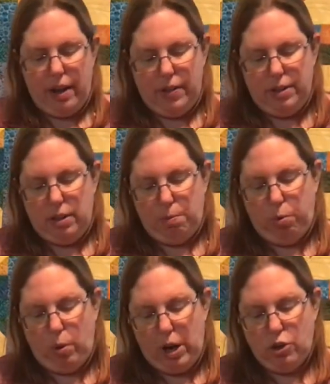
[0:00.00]
This is
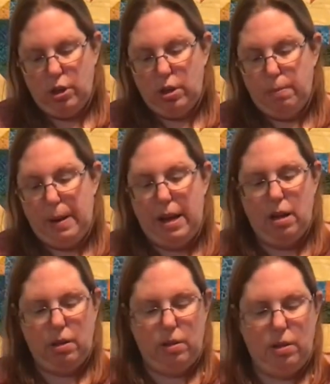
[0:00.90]
precious
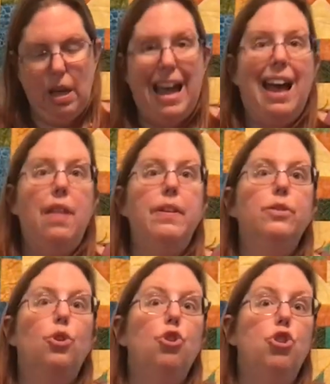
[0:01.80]
pinks, and
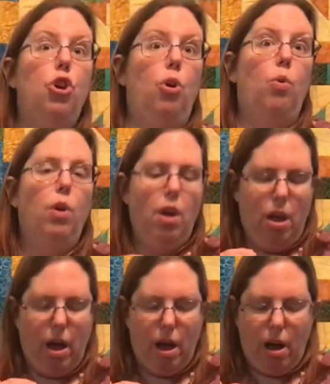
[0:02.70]
these are new.
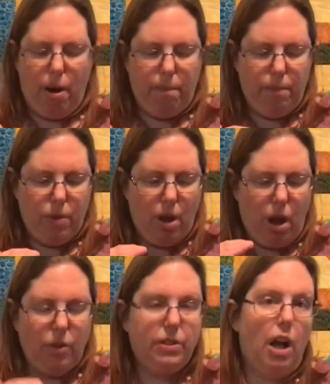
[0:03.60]

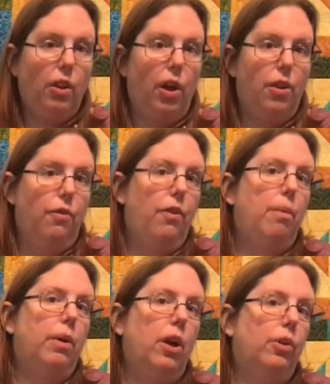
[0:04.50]
A lot of the
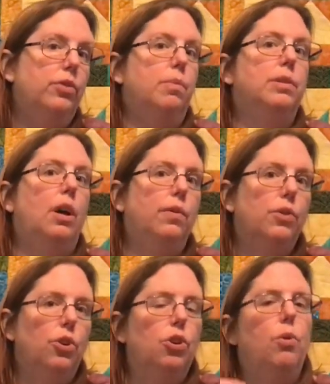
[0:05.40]
fabric colors themselves
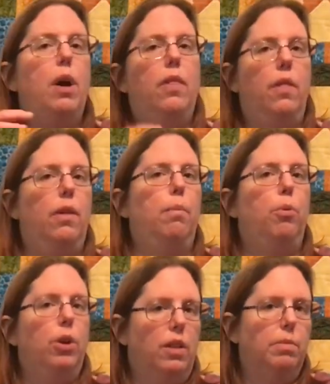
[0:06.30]
are new, and then the
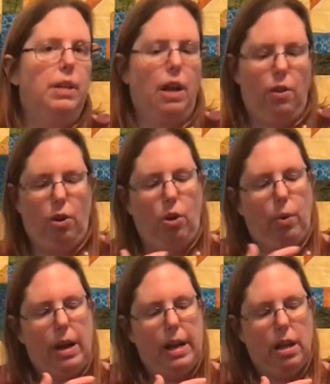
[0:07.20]
putting them together in
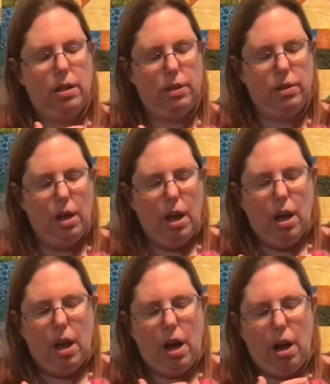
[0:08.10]
gradients.
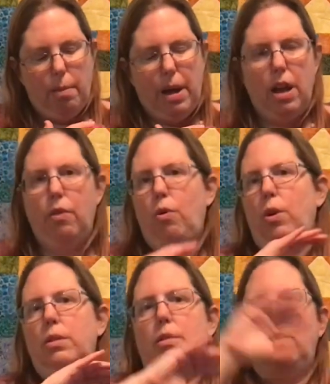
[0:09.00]
And of
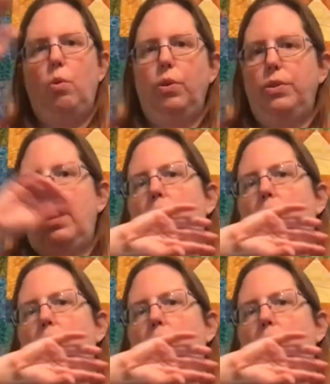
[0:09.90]
course, quilts that